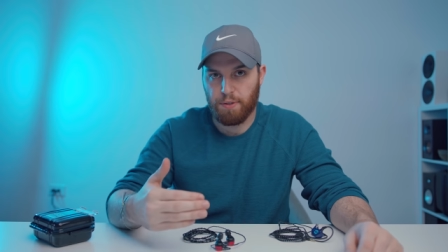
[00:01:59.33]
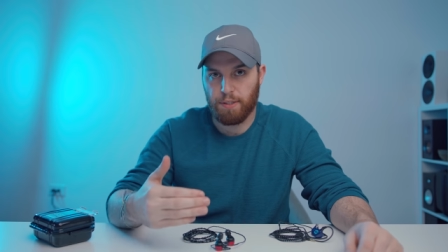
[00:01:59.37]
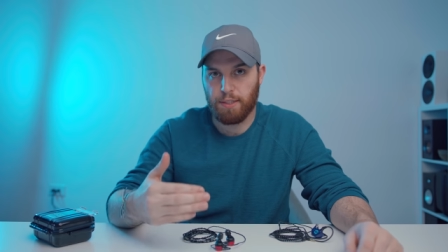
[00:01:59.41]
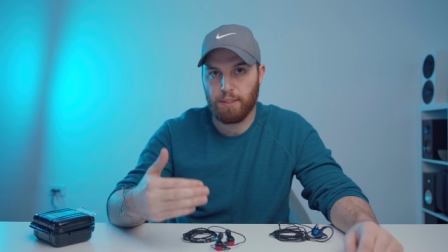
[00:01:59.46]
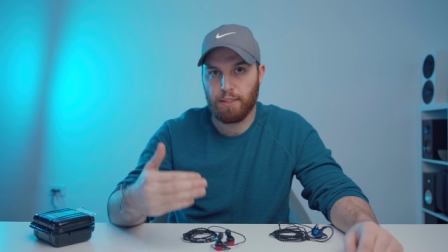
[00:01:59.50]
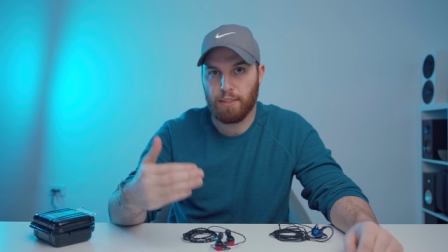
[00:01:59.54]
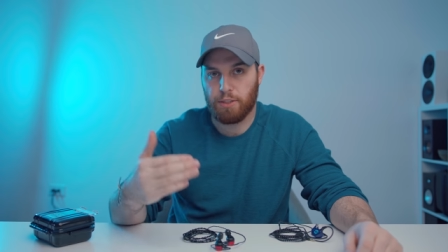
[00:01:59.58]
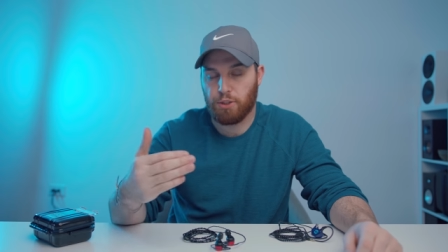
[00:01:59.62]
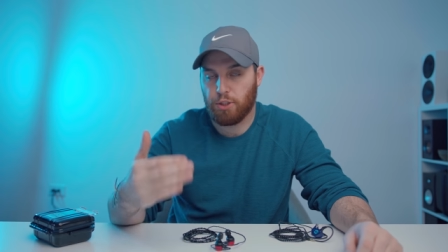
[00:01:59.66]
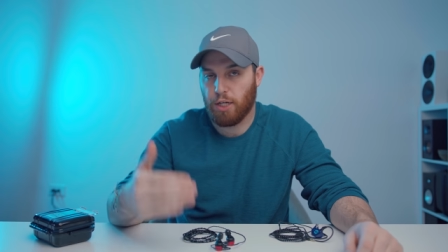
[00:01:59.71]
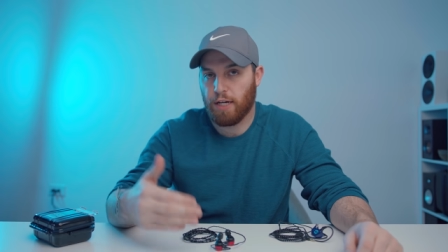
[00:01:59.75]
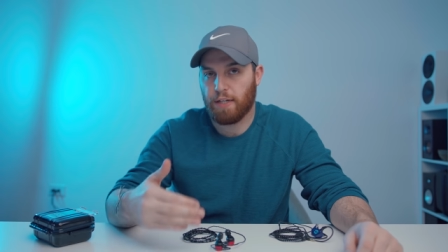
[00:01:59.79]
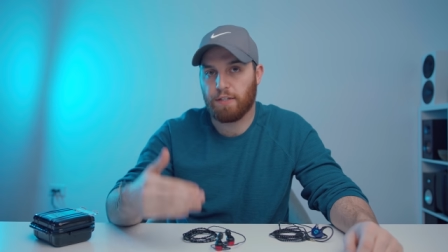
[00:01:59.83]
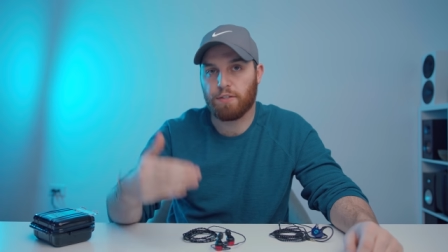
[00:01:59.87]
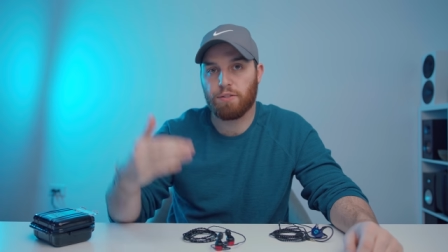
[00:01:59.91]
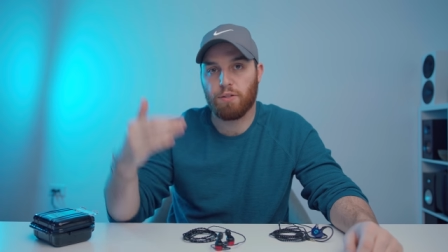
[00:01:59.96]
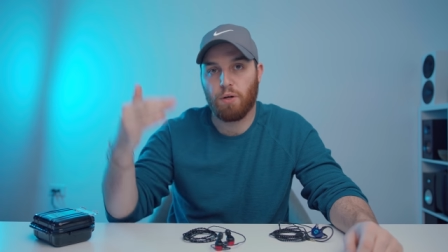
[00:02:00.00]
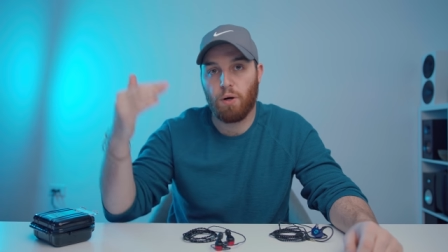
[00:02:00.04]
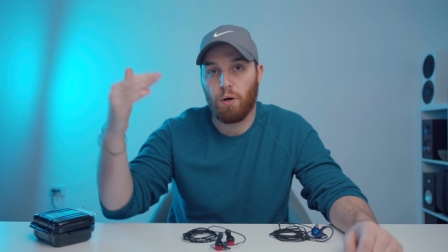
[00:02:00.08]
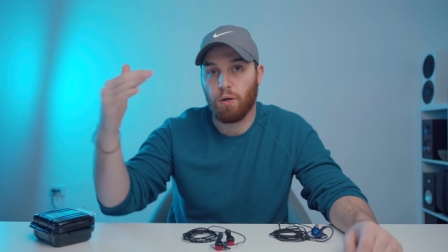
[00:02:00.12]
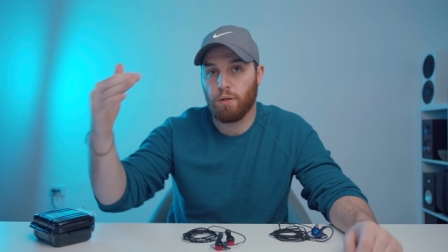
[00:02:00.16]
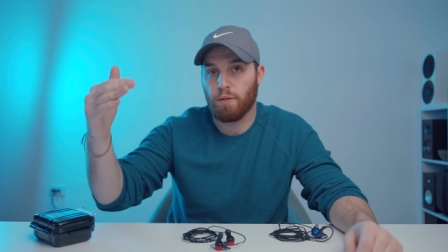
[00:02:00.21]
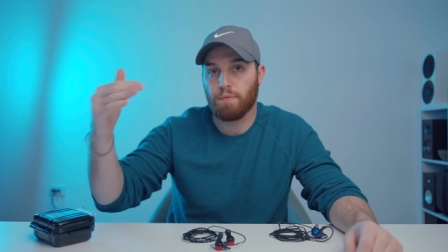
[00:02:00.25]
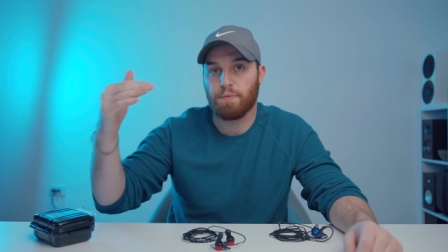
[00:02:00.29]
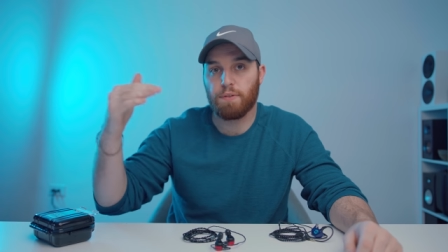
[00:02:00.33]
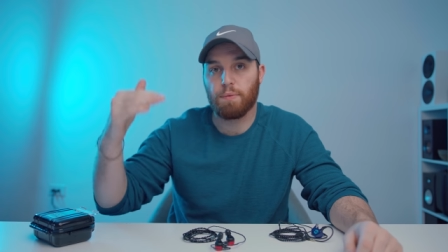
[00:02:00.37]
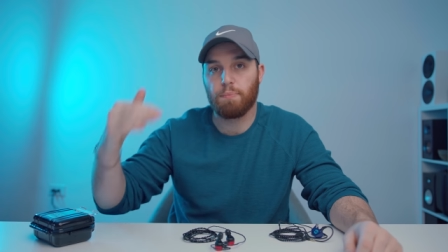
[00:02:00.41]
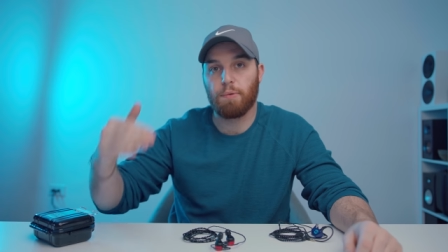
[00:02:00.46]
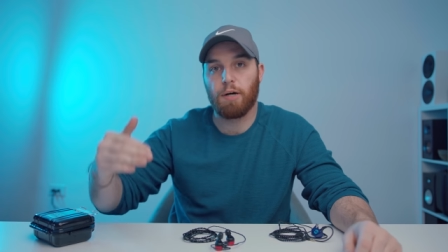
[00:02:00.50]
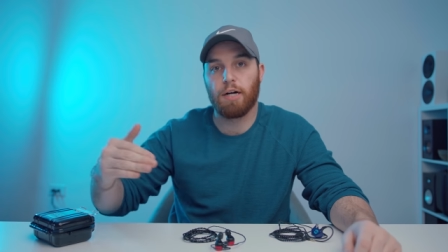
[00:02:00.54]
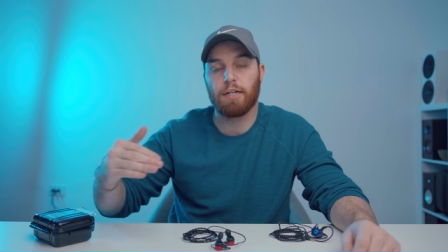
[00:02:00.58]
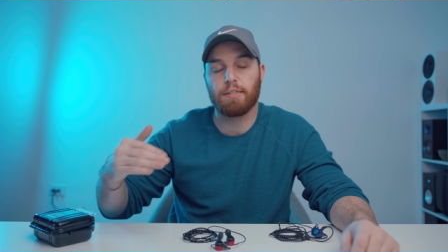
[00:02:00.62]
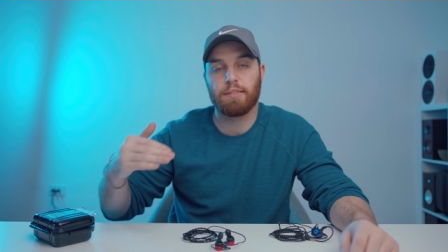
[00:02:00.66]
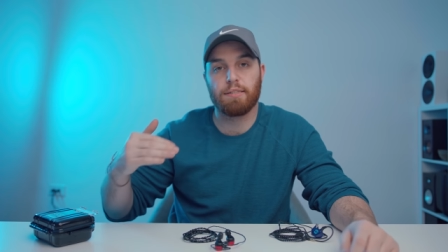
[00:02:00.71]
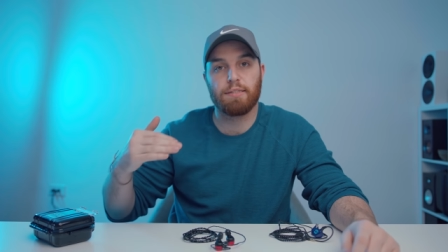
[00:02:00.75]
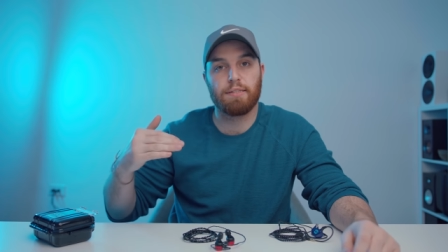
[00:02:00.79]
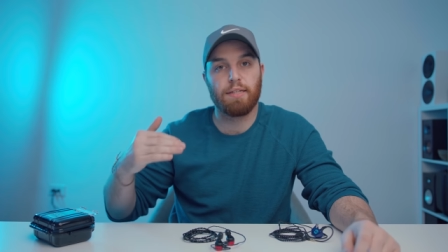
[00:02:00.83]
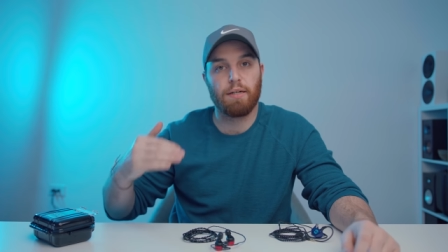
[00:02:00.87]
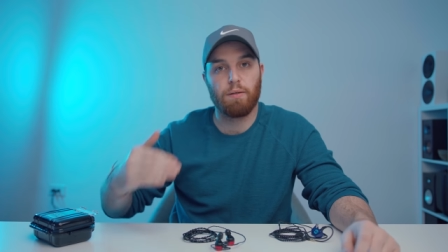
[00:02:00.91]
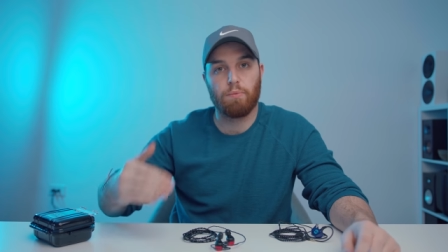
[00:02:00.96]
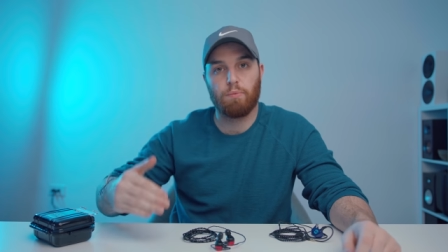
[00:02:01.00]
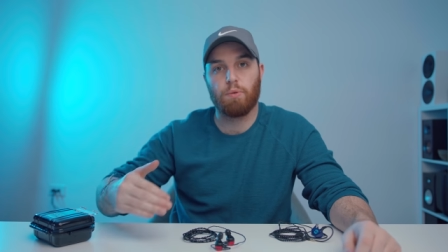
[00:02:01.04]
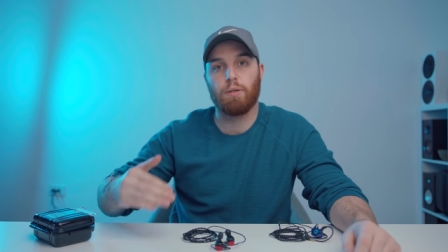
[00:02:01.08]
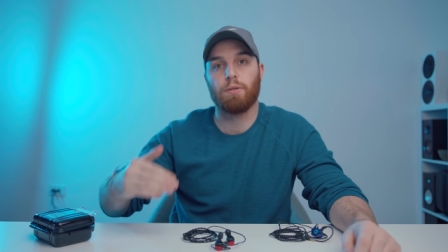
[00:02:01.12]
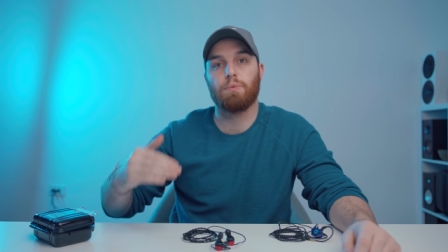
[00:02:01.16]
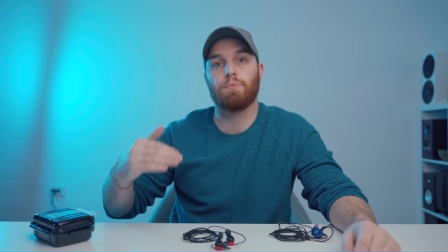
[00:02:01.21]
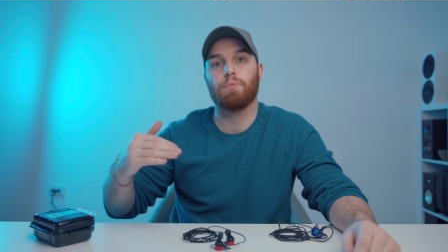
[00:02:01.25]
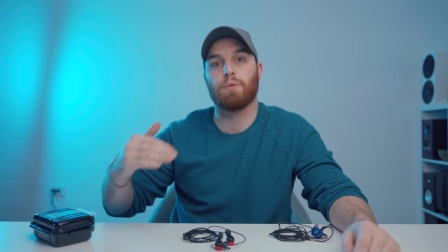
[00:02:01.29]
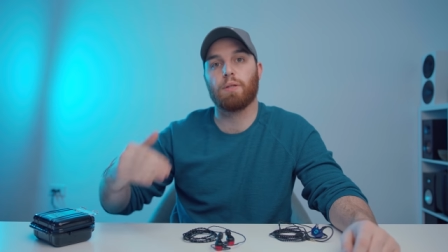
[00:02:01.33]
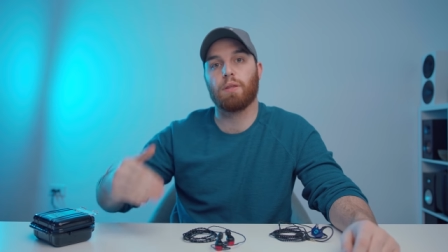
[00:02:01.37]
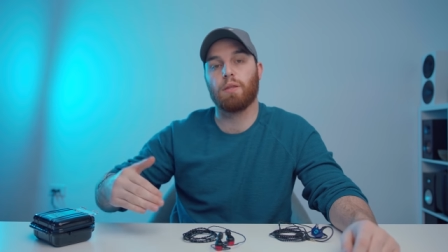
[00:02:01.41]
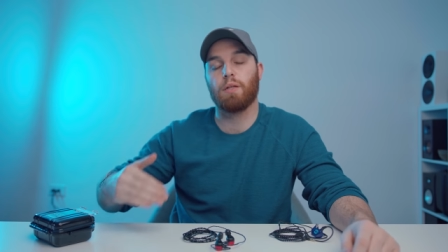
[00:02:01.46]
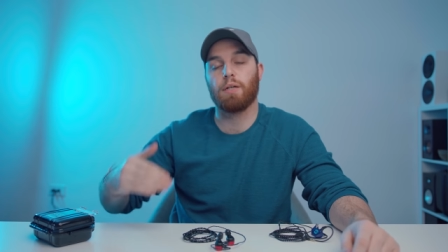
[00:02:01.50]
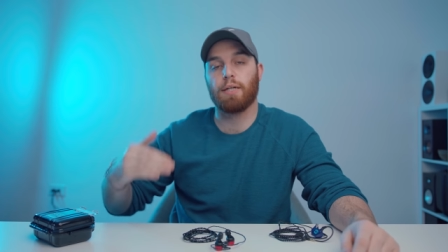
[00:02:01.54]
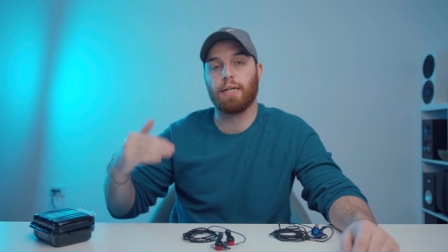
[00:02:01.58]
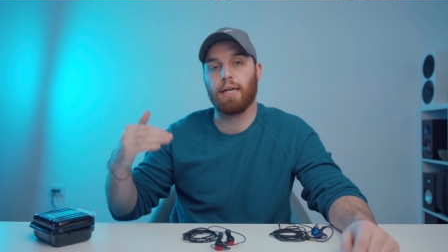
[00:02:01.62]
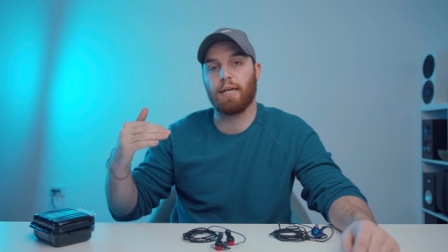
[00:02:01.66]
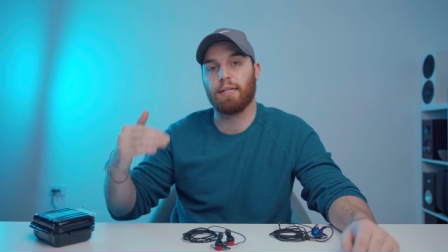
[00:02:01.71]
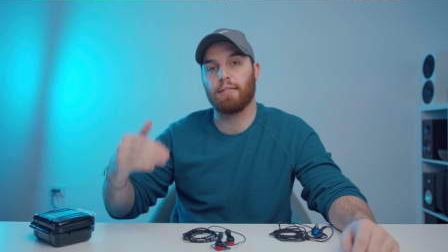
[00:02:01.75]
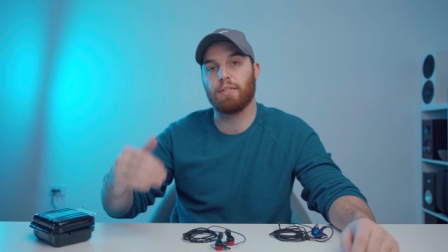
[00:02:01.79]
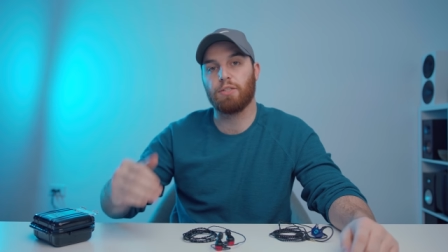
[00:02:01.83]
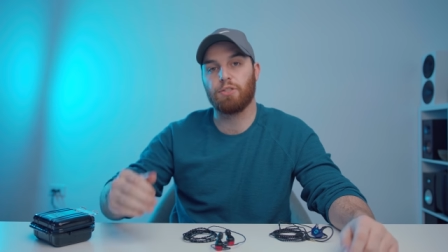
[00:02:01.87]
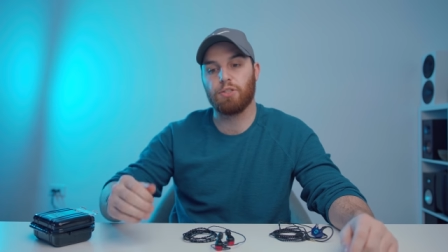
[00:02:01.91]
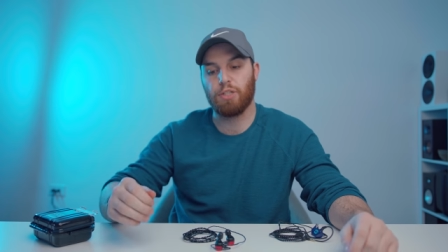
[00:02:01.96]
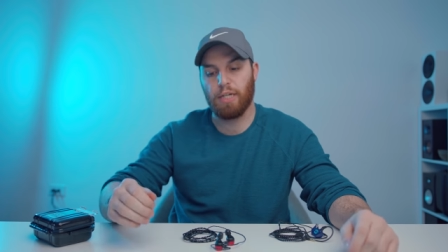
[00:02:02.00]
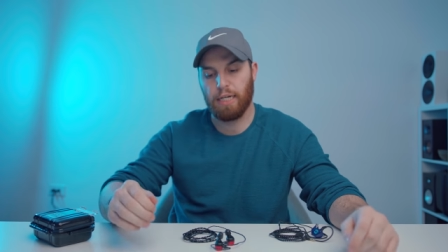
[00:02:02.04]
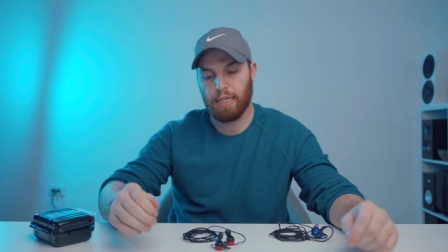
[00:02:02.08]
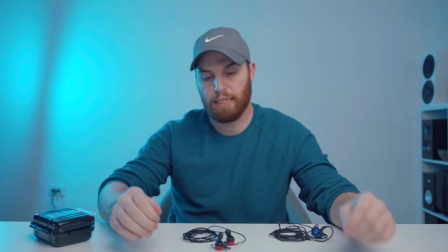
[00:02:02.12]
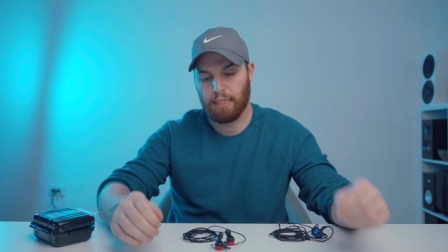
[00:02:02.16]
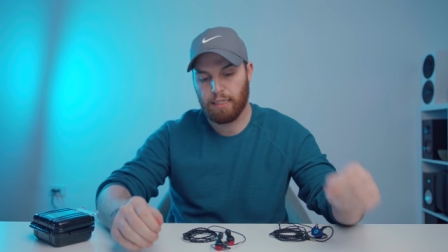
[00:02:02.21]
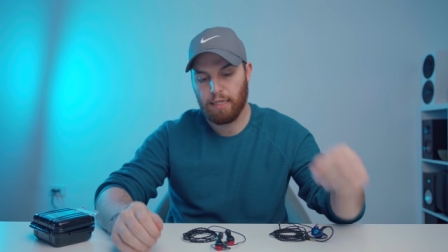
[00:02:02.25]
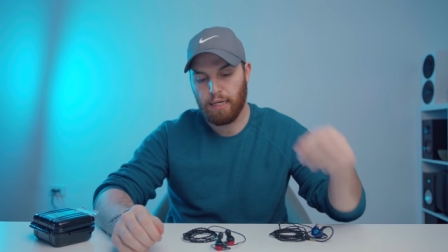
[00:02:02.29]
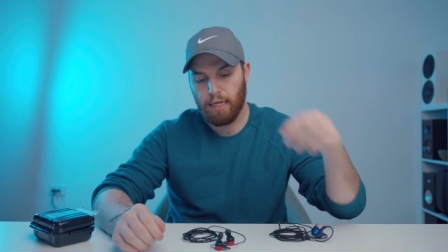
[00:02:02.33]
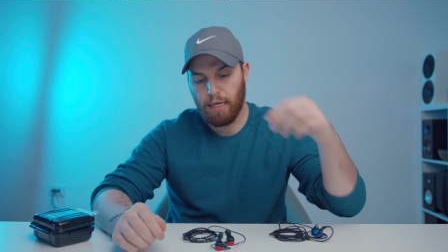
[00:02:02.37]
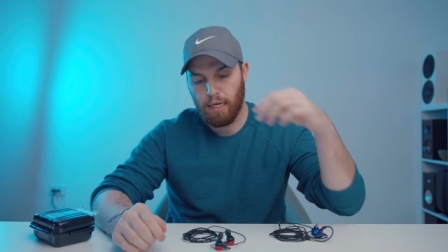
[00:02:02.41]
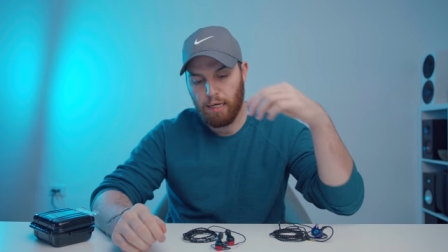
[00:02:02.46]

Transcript: It, it checks all of the boxes that one would look at to check.